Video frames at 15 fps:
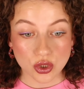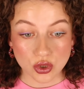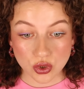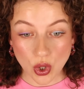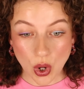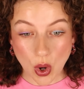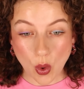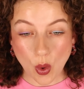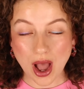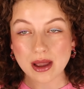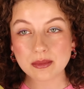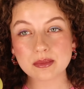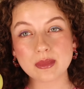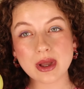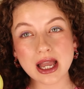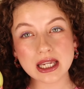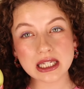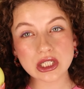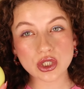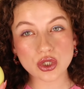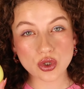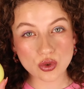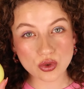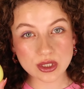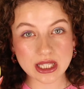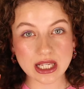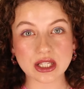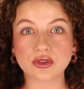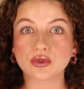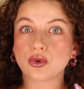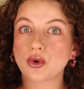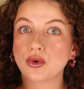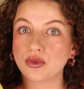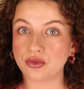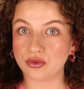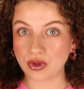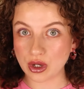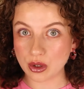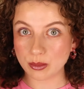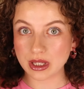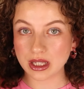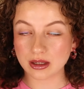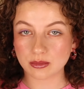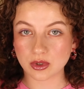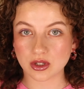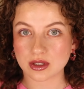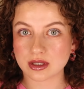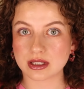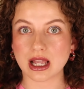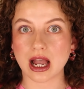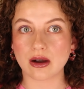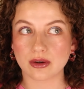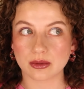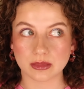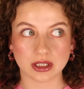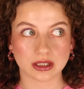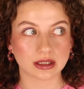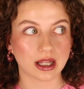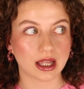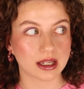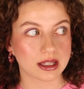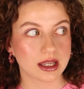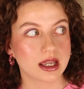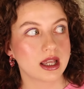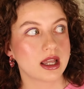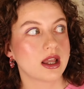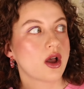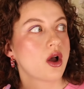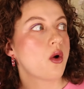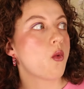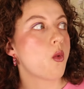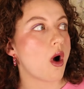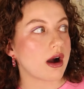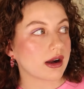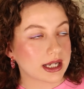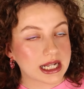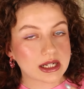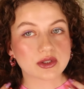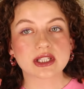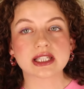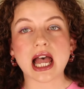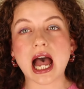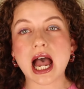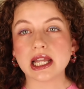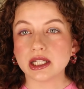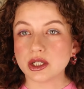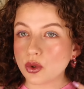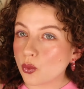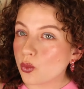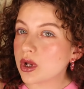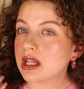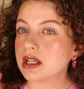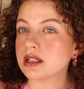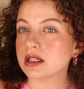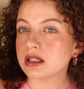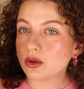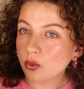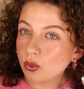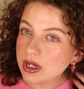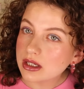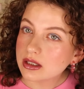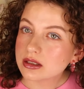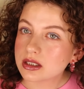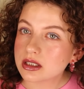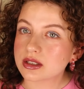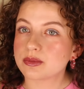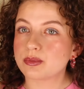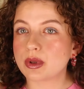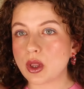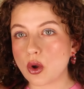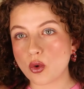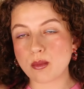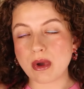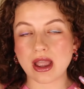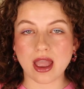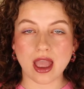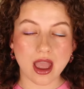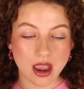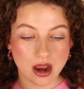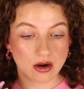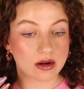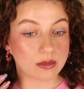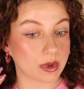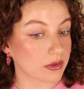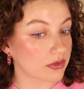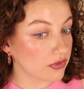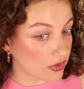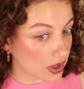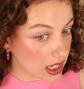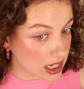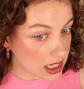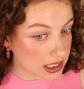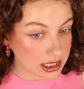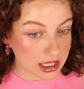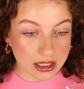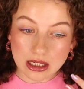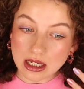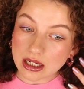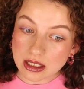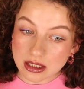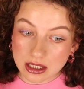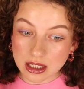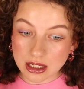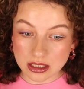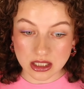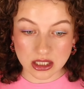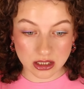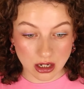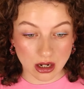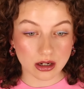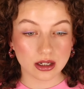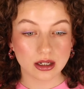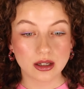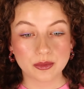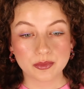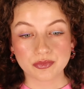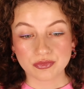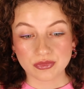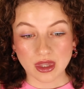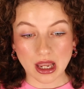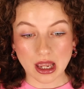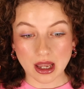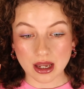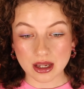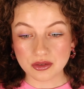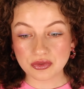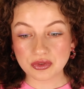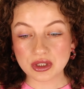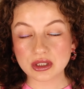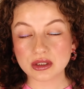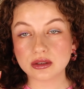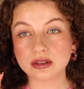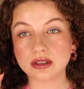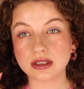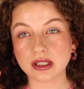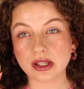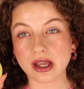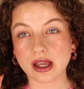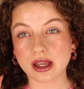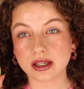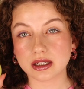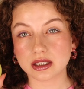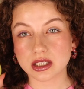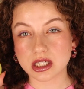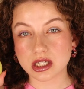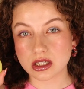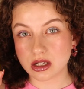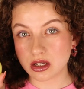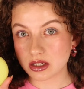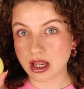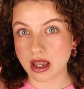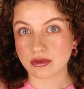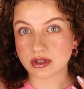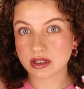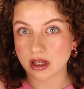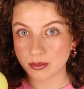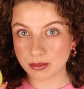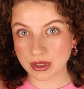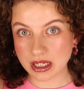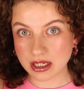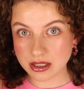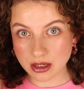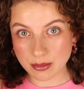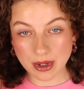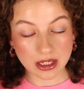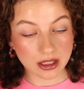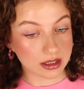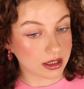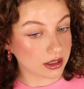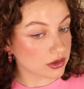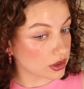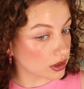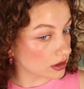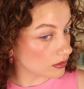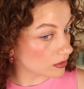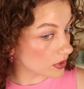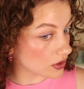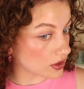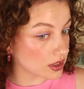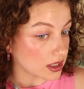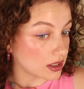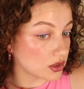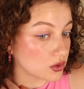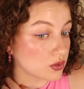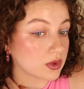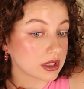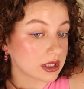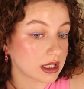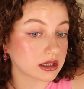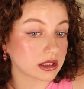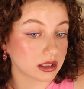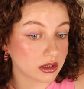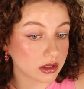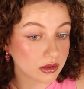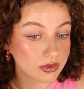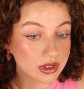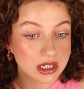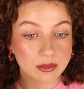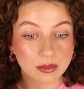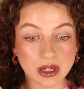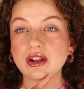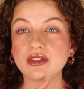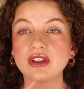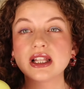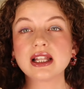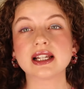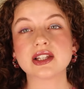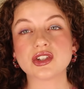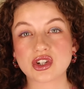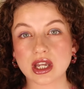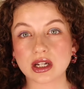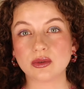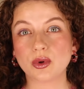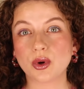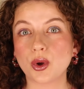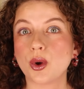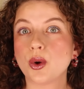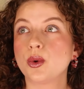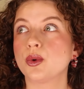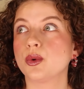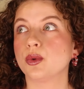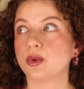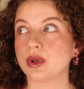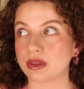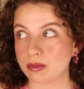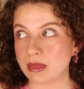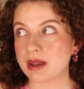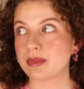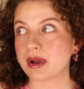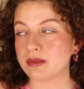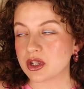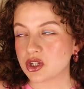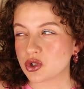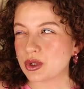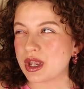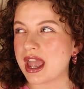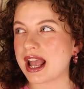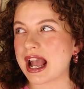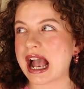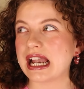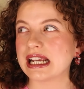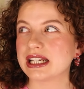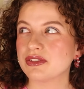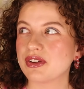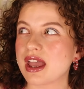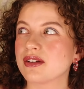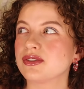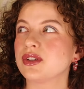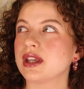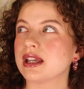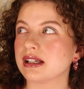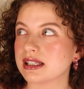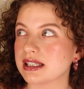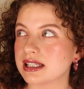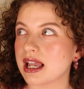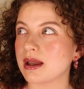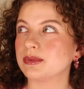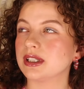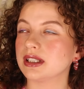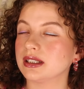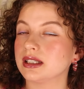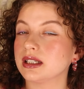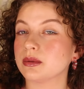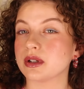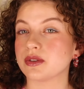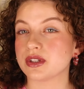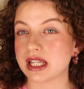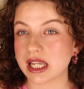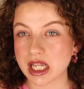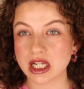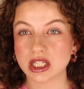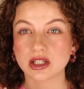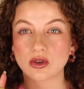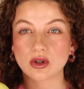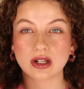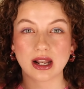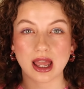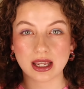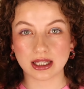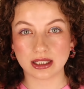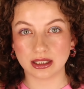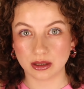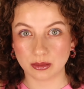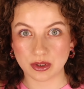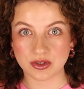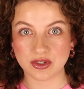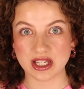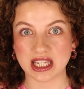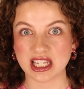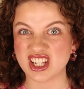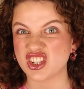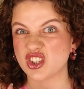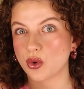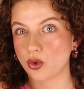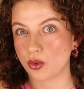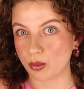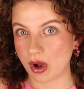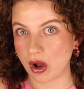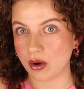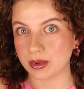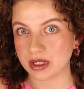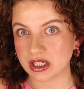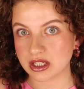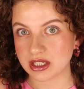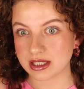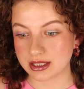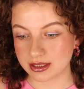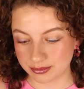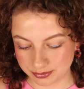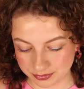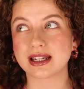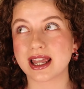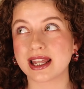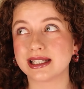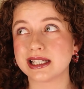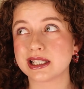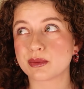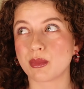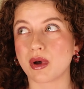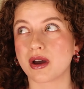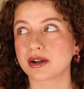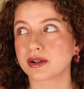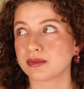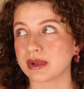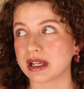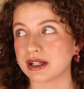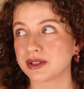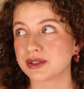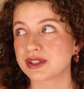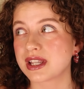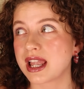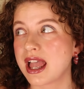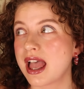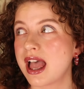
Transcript: So I might use this for filming because now I'm not like walking outside in the wind and the wind is blowing my hair in my face and then it's getting stuck. I feel like this does have some place in my collection because I do really like the look of it. But I feel like in general with Made by Mitchell, you kind of have to accept a little bit of stickiness or like a little bit of stickiness or balminess. And then these Modern Melts,